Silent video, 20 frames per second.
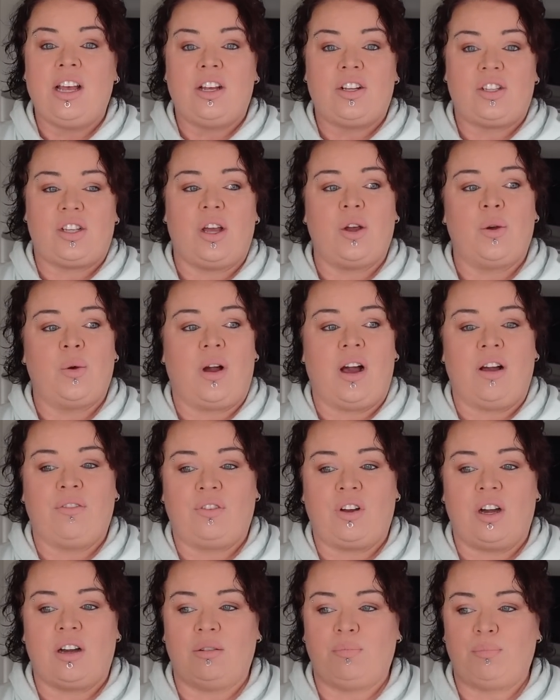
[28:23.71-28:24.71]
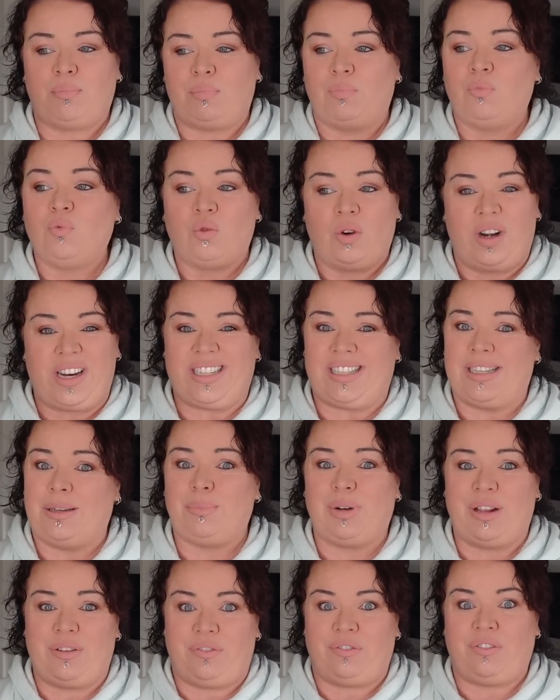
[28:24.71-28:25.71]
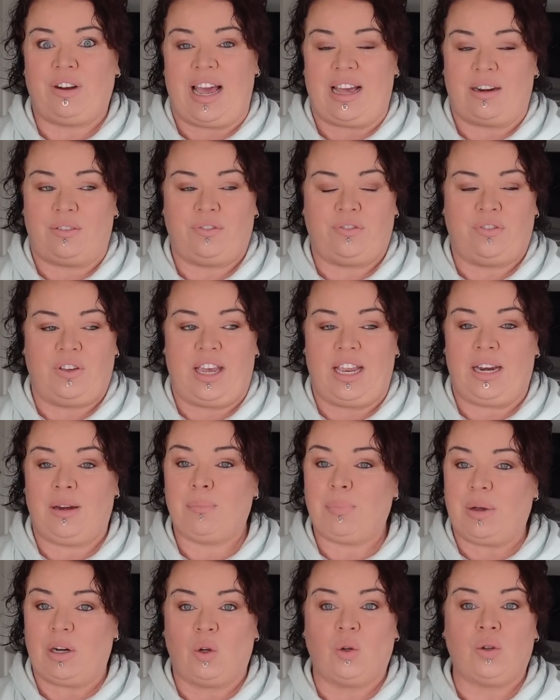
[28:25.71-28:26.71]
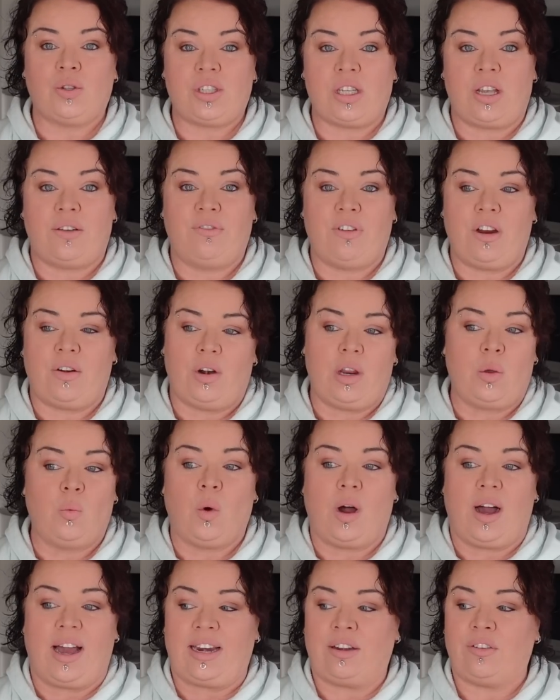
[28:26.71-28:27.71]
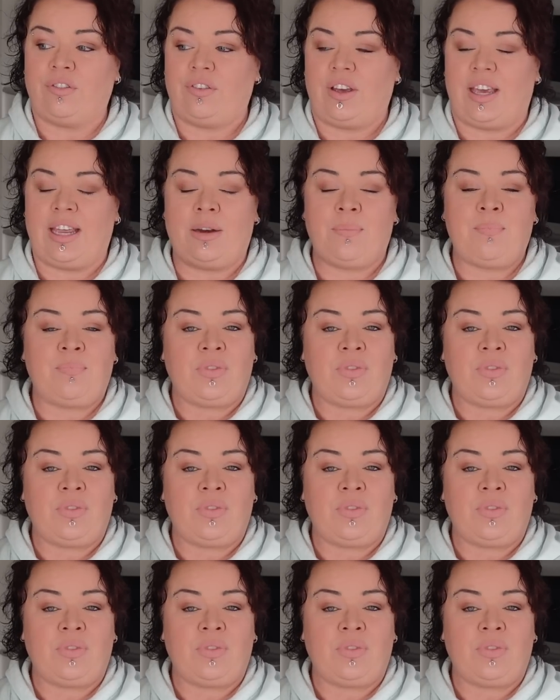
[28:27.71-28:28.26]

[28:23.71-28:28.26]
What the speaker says: So I've got reasonably flat feet, but also very wide feet.